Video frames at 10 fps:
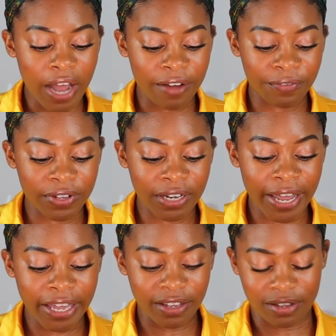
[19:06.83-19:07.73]
I feel
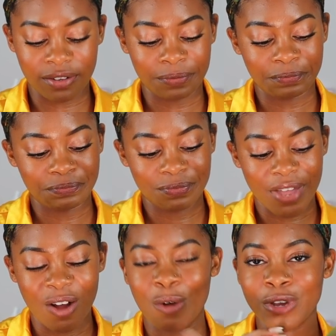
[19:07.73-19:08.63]
like,
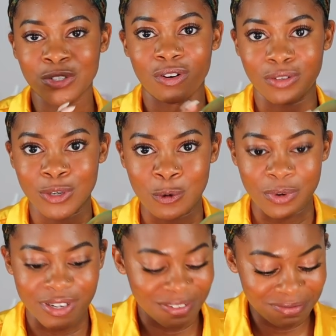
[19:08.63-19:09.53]
I always struggle to
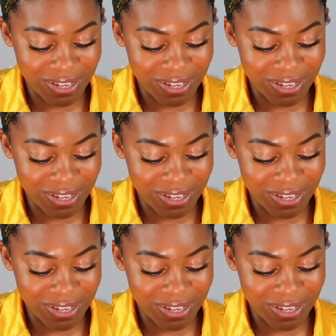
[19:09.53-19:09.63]
open it.